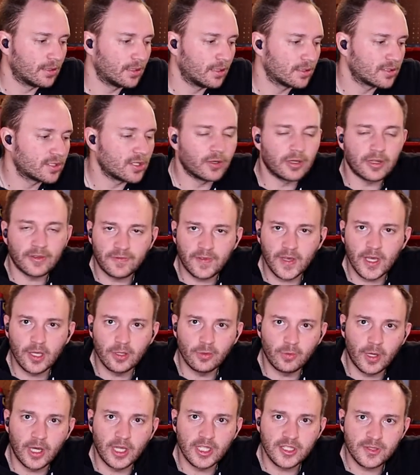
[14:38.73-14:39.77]
It's already
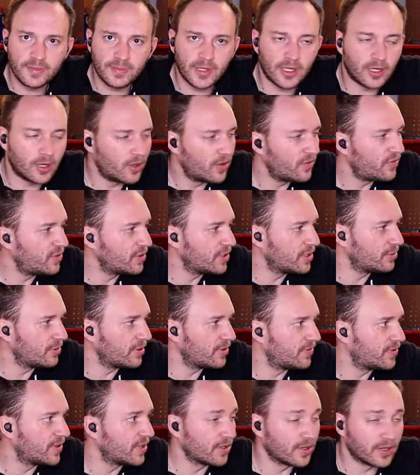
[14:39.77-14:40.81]
failed once, but hopefully we
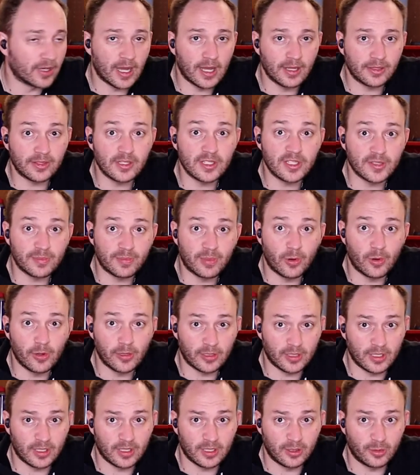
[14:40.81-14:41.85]
figured out the
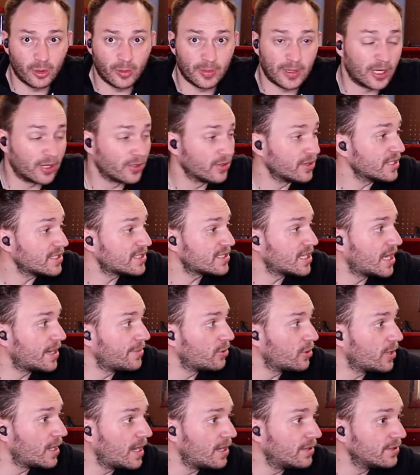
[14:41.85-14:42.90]
support a little bit better this time
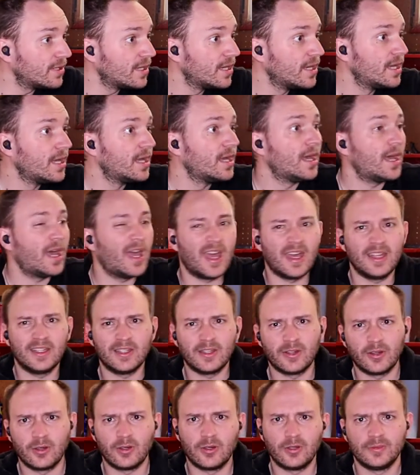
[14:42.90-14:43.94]
around, and
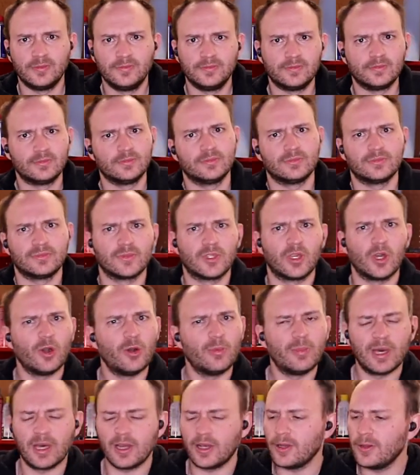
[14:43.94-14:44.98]
it'll go
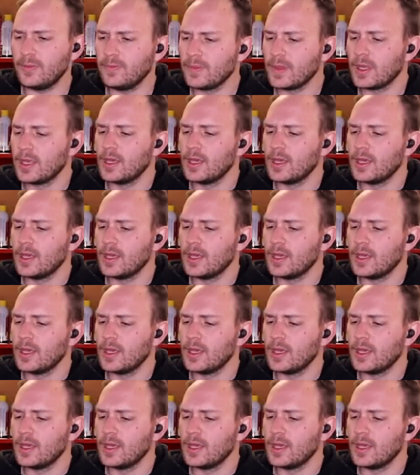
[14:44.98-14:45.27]
better.